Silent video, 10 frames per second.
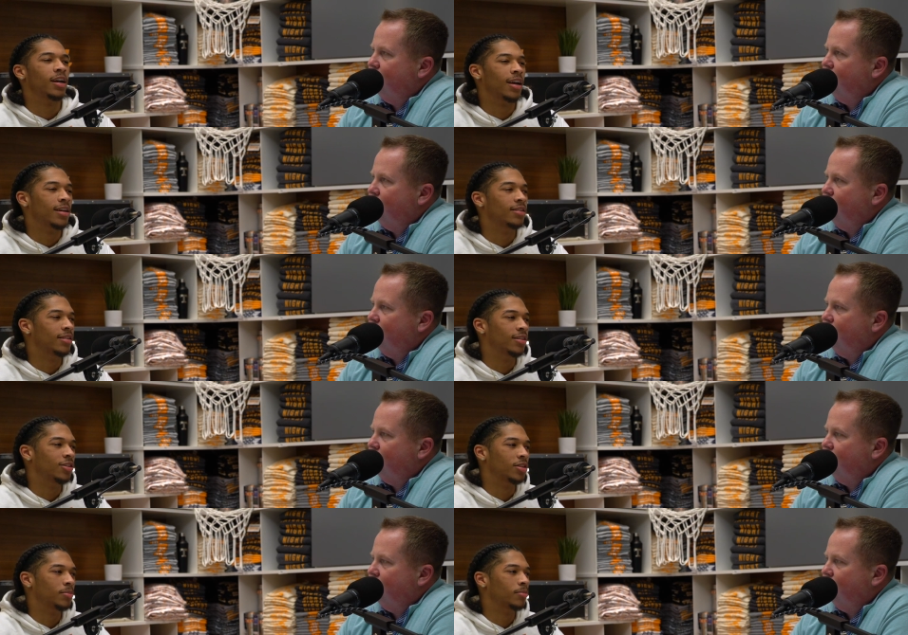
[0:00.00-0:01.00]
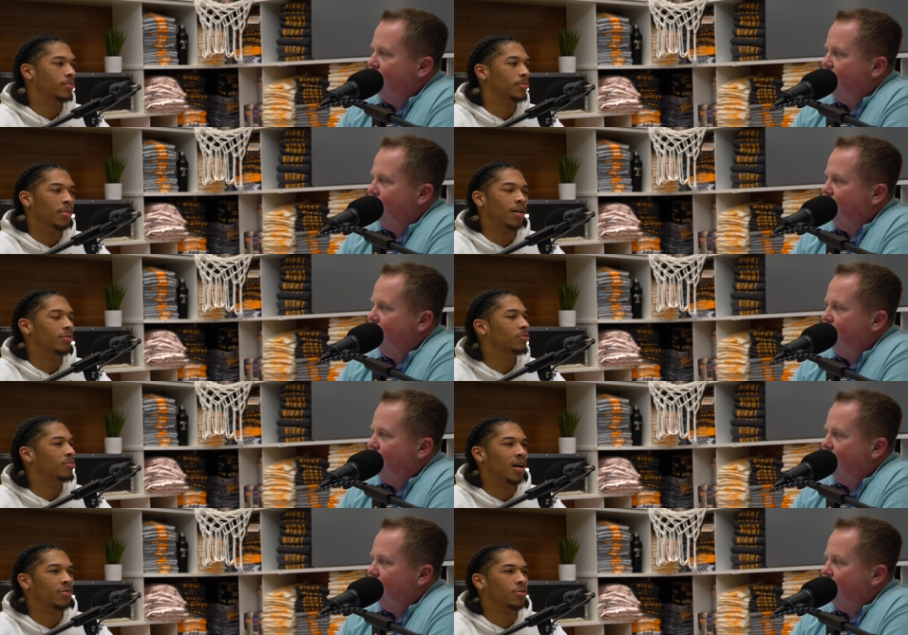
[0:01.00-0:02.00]
Speaker 1: the SEC chip by
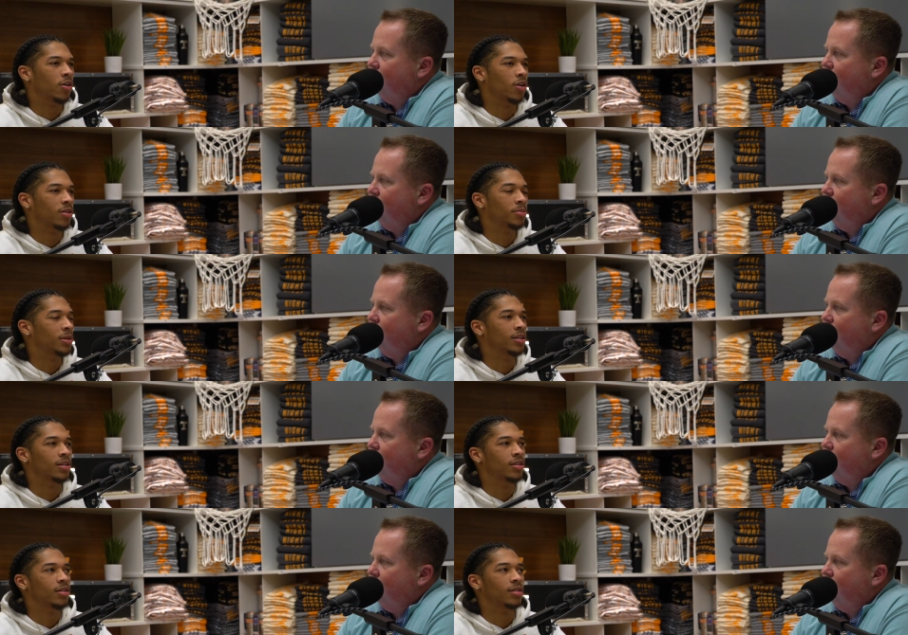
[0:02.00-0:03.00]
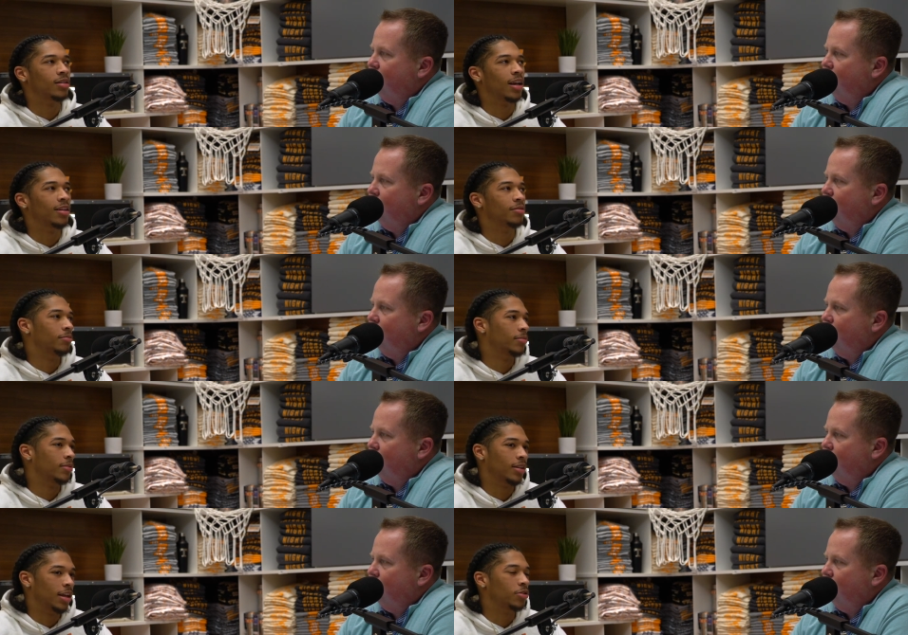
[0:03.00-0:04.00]
by far because that,
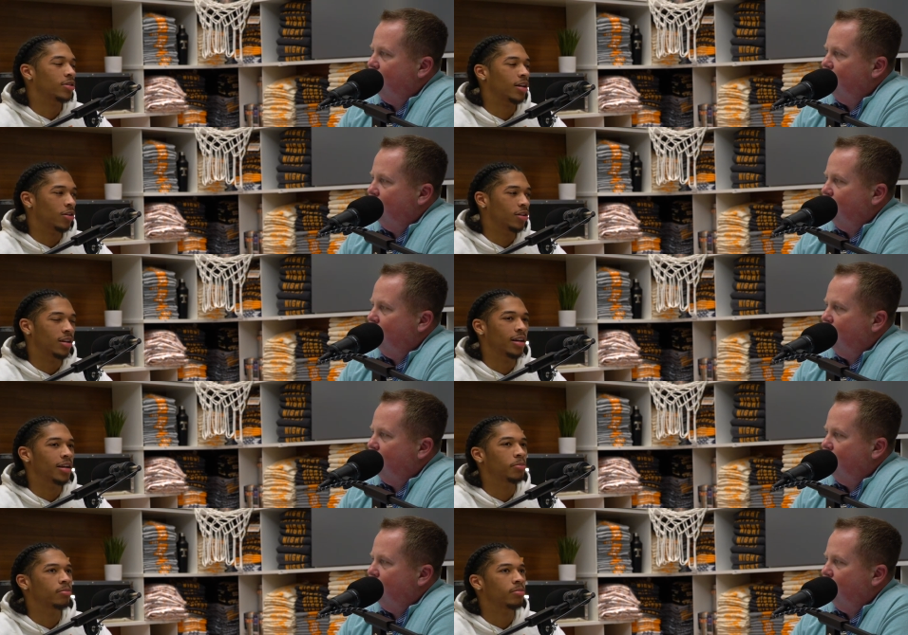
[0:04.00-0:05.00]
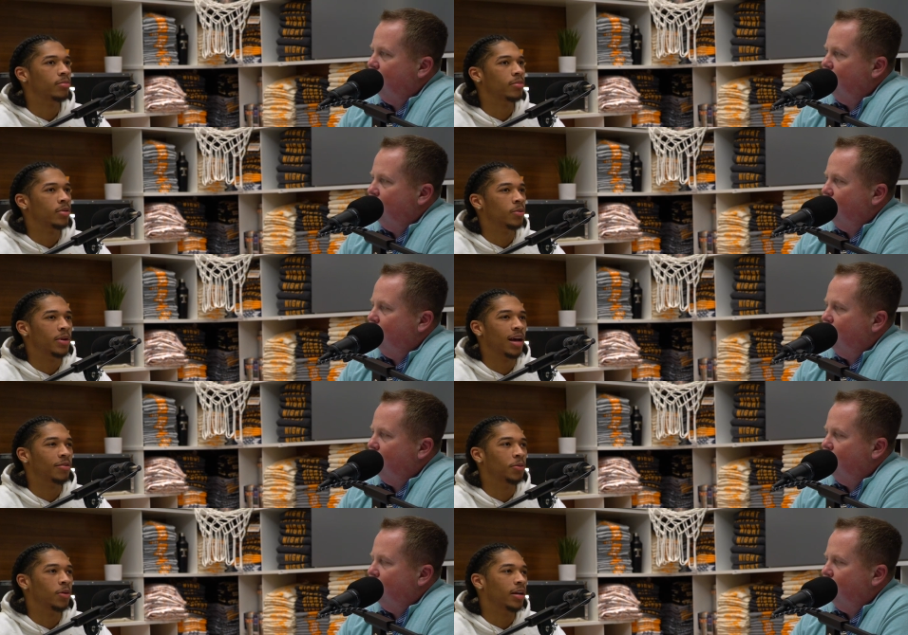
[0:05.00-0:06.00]
like you said earlier, it, we
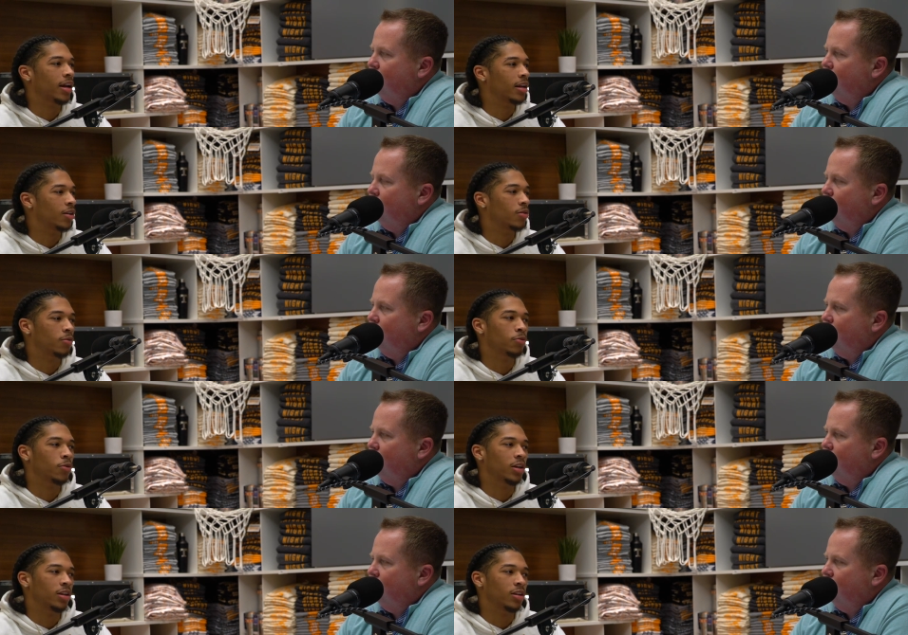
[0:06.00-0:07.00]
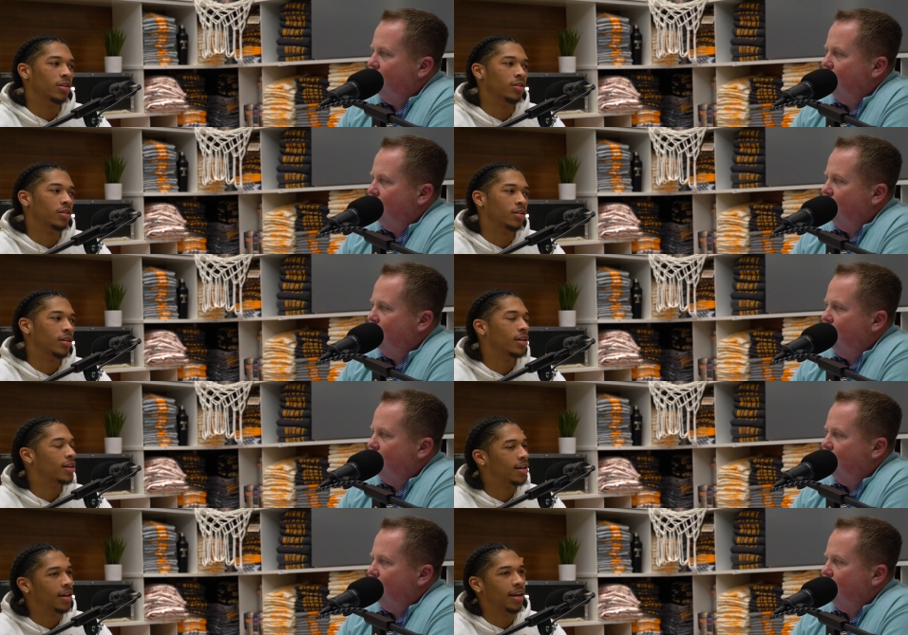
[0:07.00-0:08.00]
haven't won that in over 40 years,
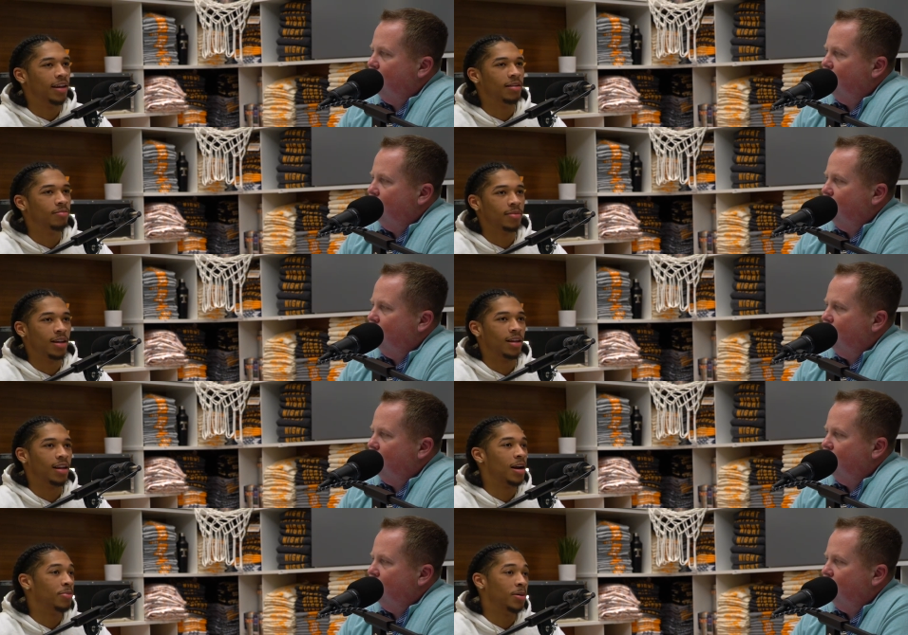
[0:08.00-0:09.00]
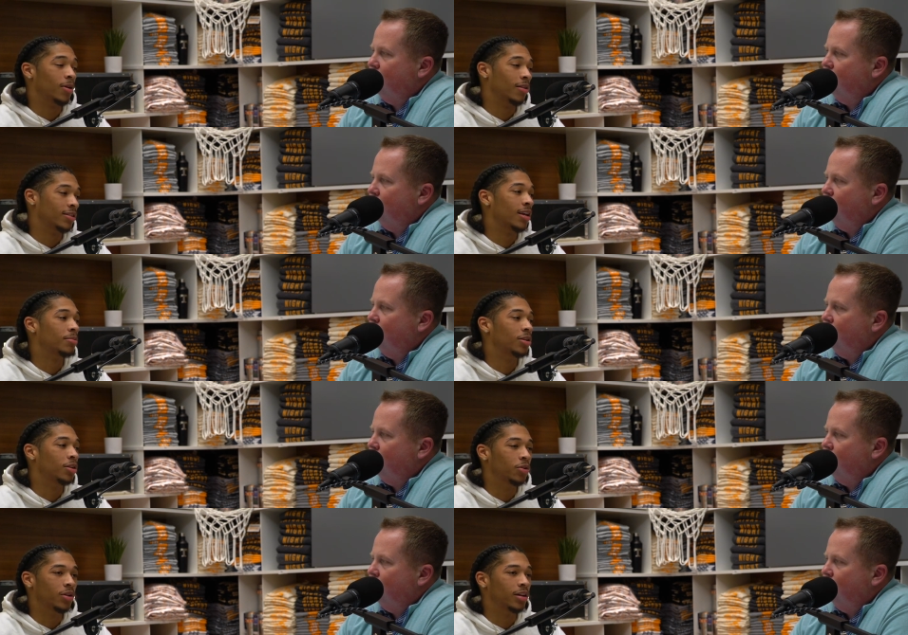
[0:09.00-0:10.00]
and a lot of people have
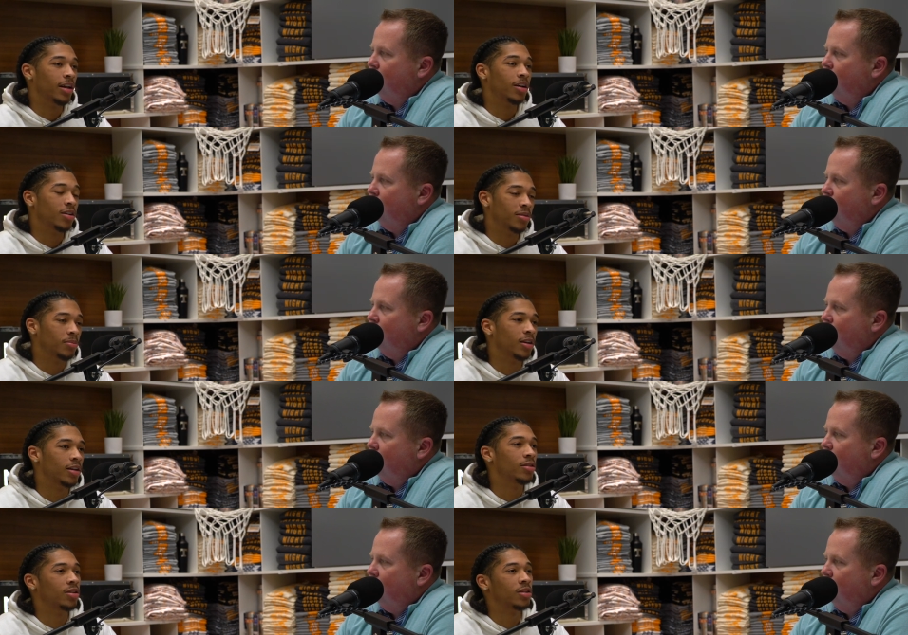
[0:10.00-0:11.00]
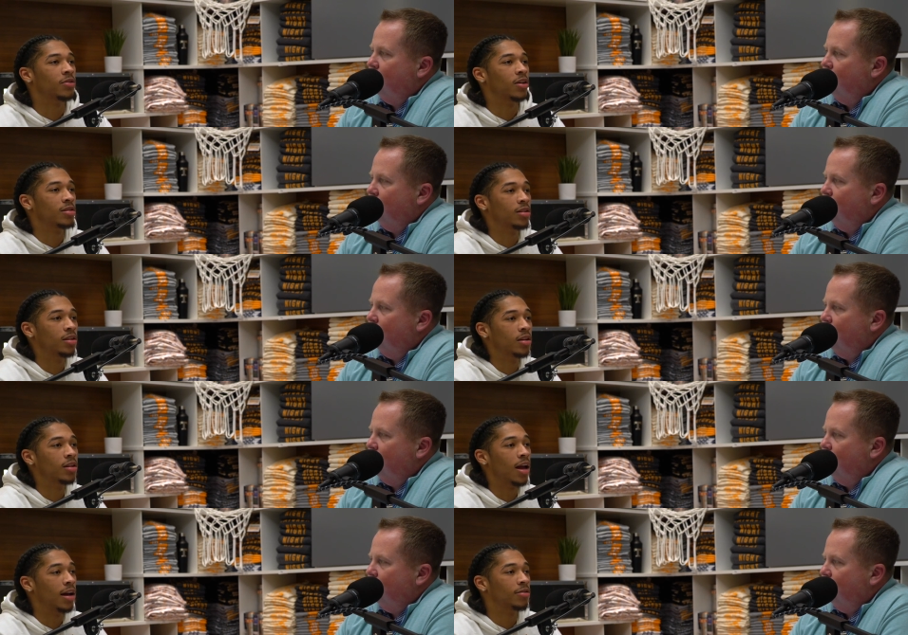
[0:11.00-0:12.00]
attempted to do it and they couldn't. But just for us to
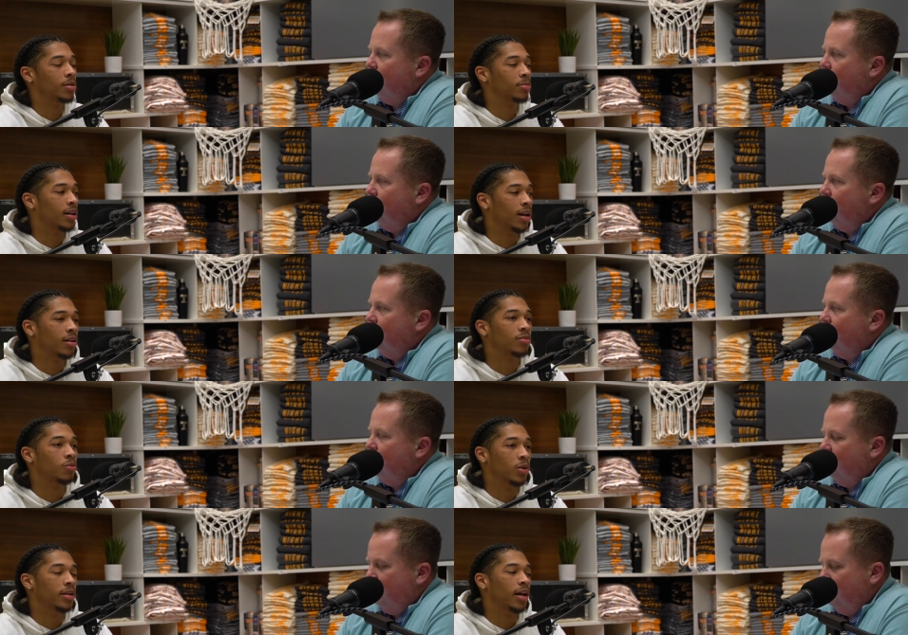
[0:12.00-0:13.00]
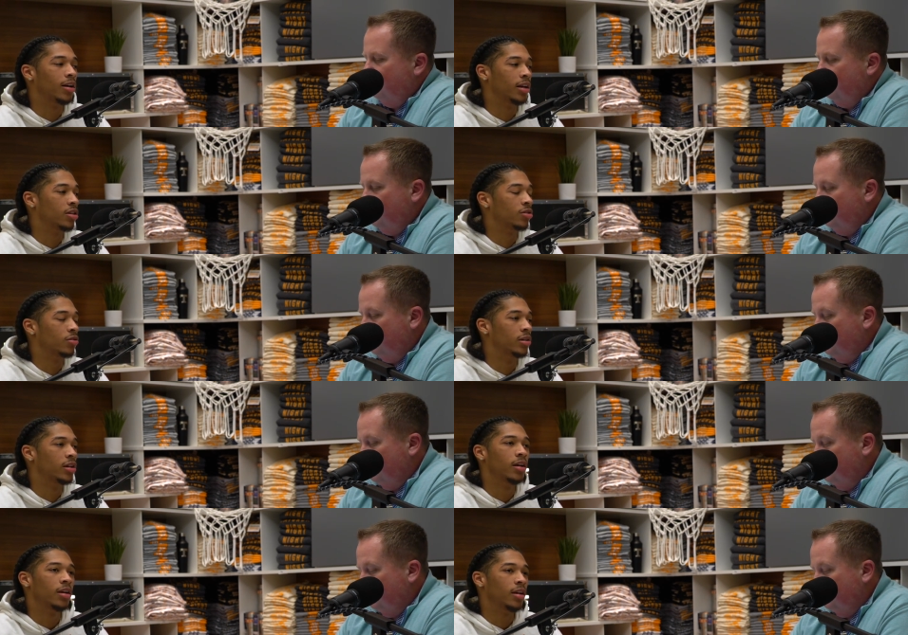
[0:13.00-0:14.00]
have something that's went down in history
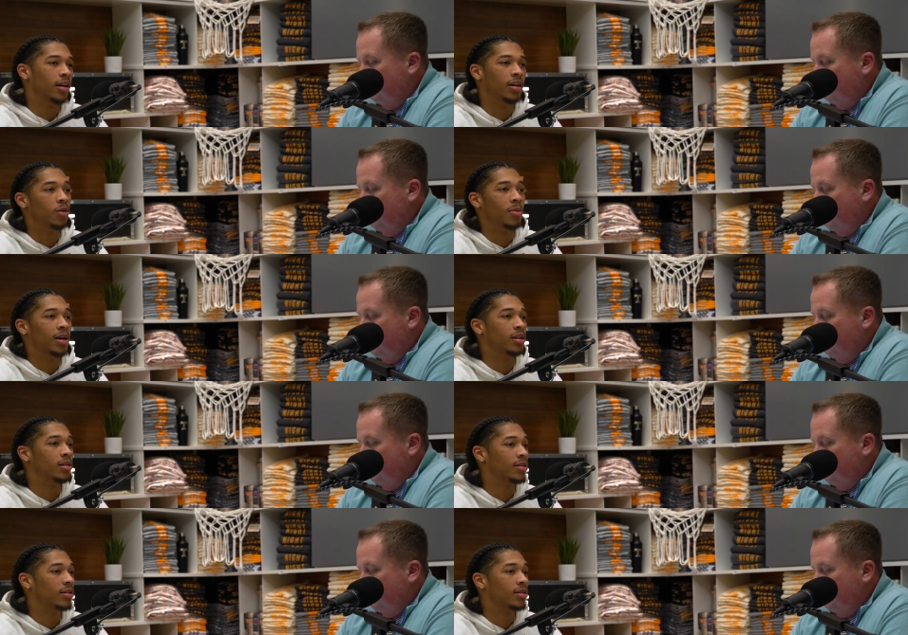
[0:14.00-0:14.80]
and nobody can